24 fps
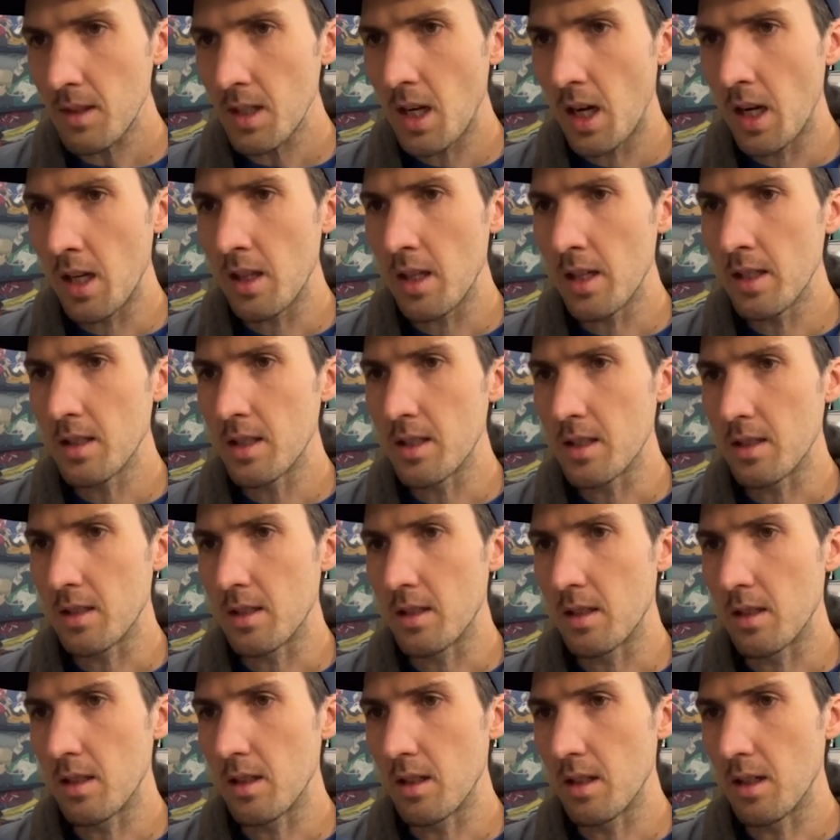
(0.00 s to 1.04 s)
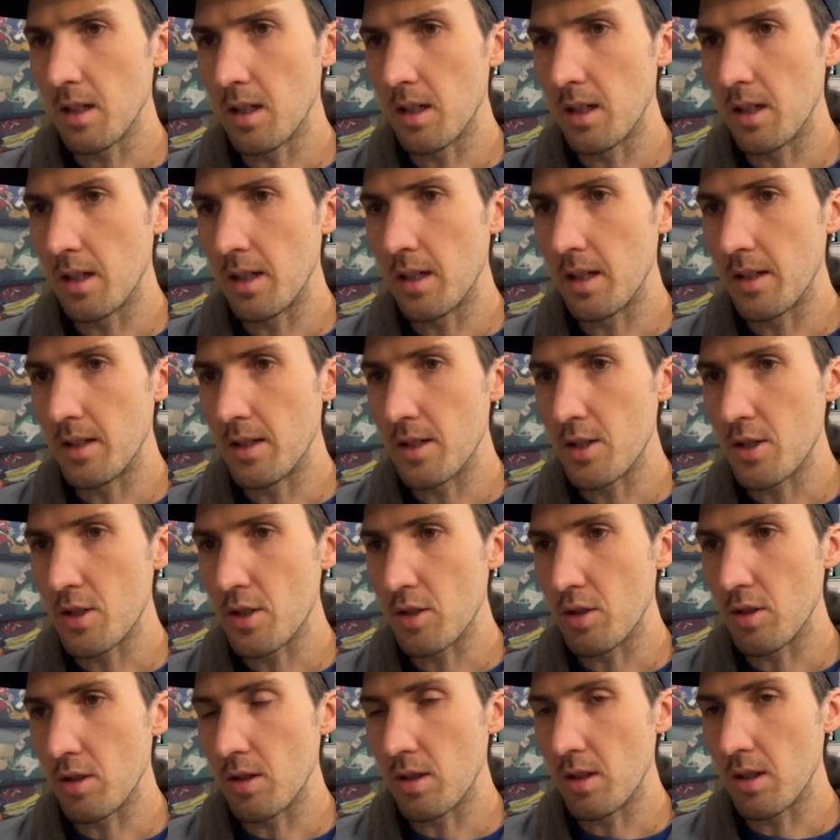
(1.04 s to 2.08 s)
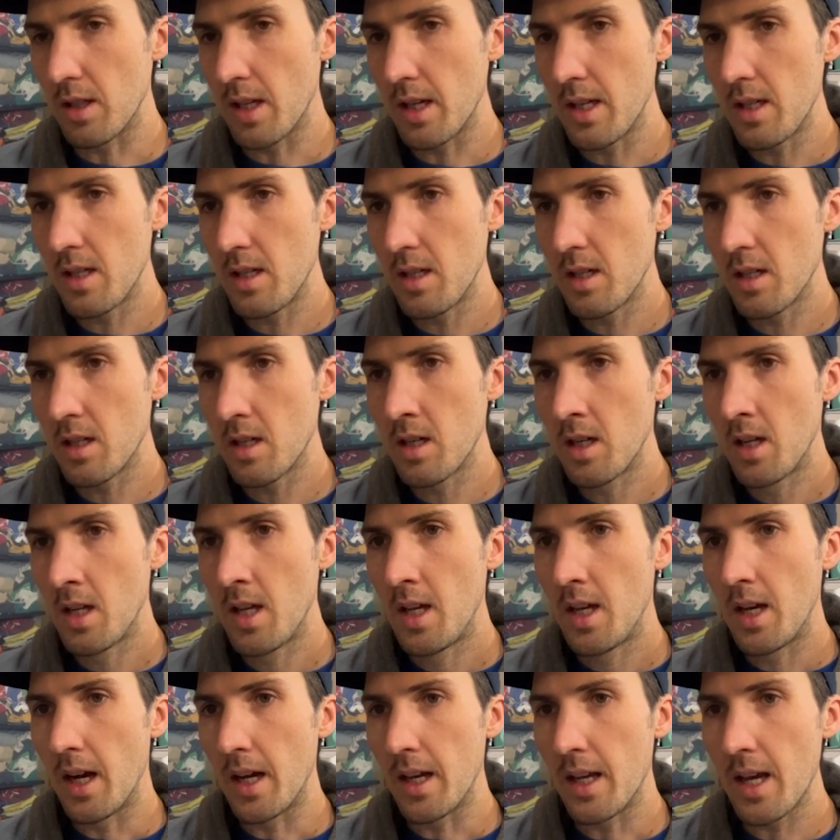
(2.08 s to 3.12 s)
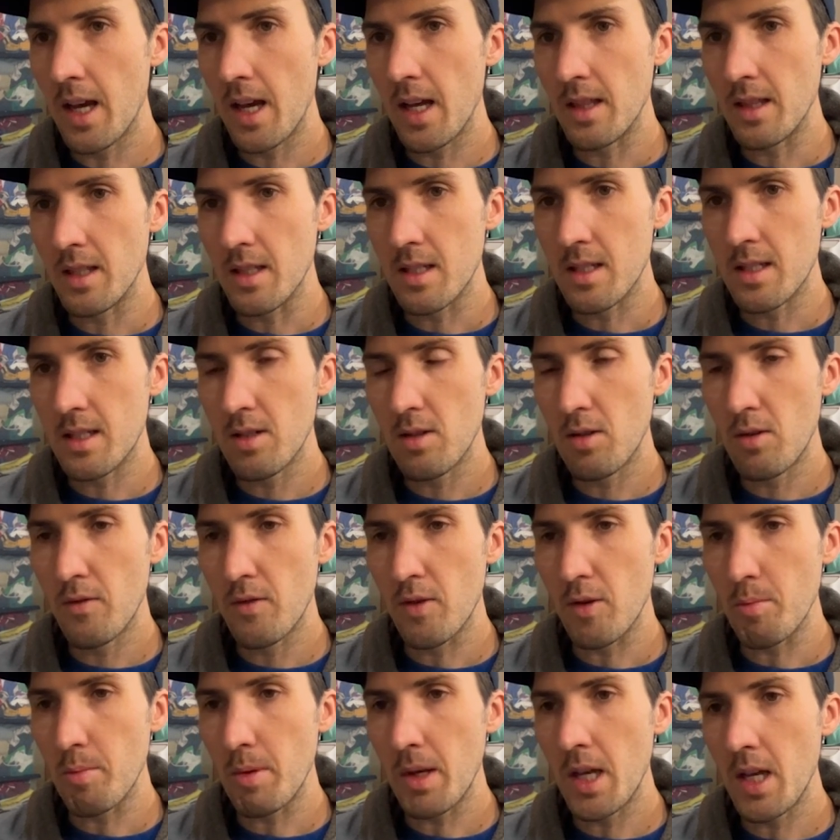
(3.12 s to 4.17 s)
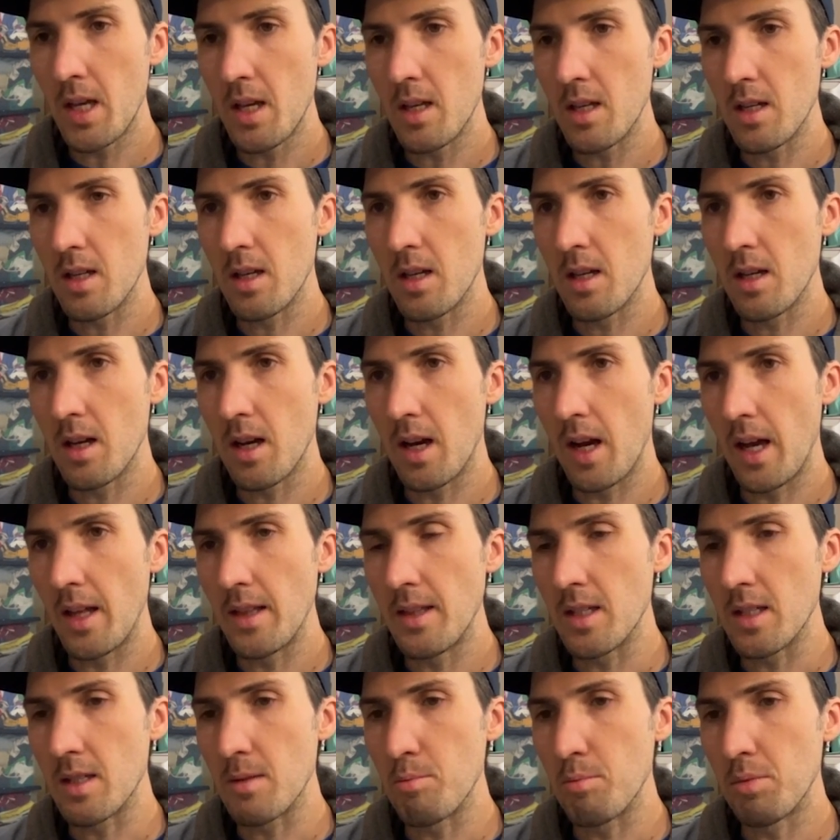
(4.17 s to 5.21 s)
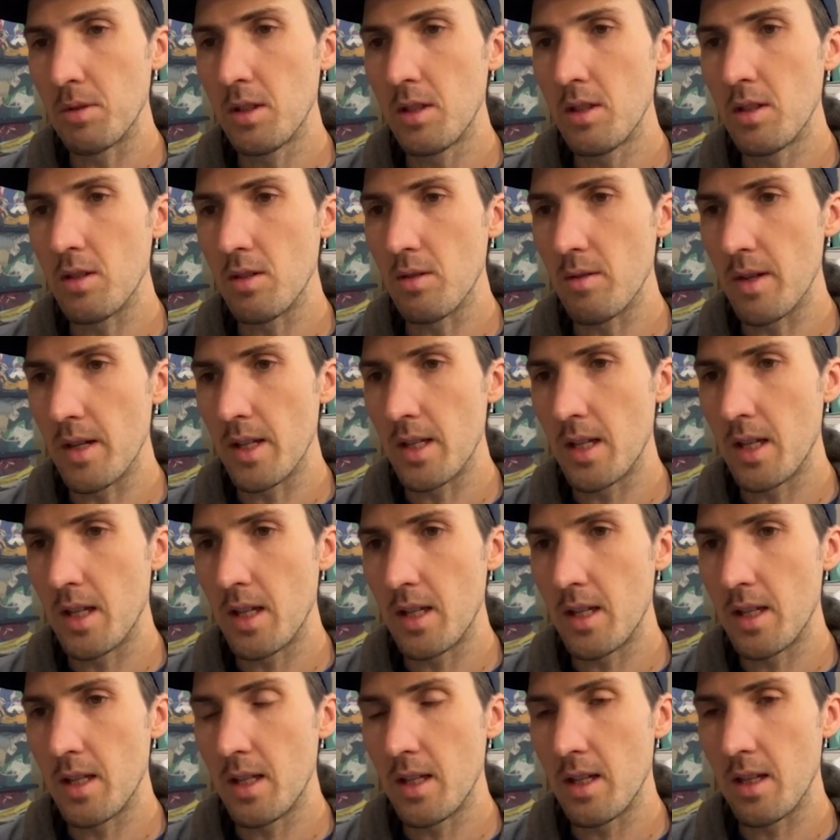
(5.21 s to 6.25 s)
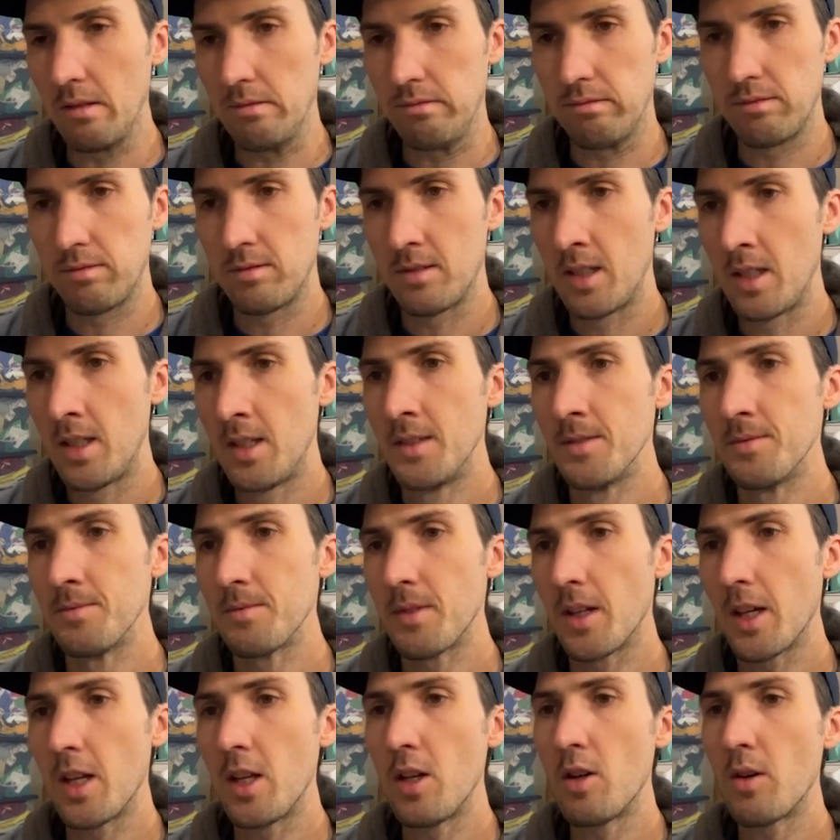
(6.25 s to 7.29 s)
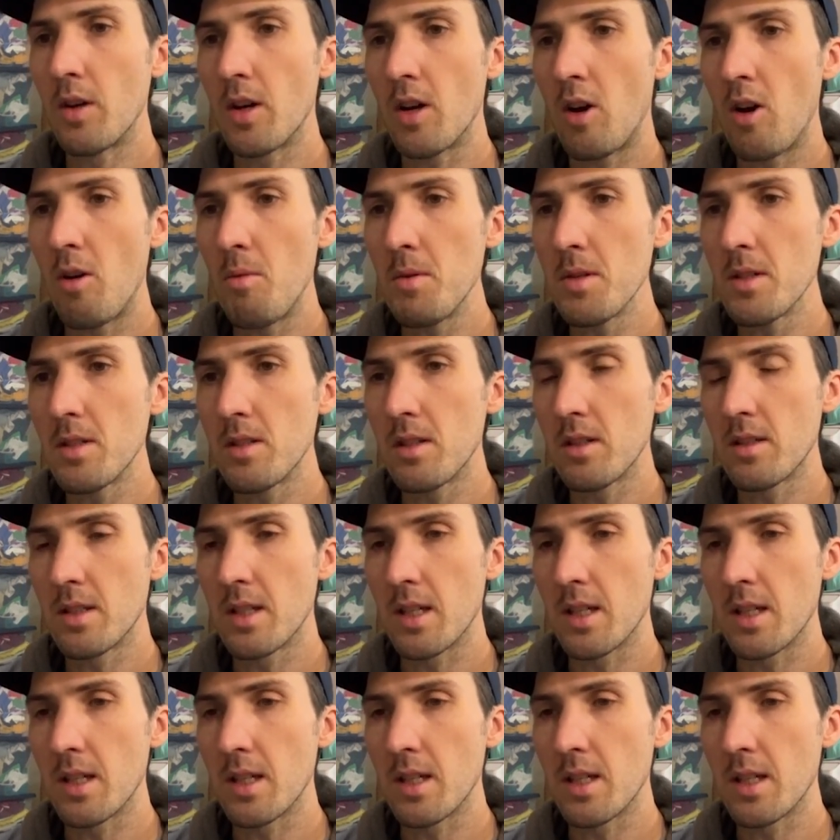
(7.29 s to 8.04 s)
I like this little additional light here. Again, the silver paint and this blue, you know, it almost looks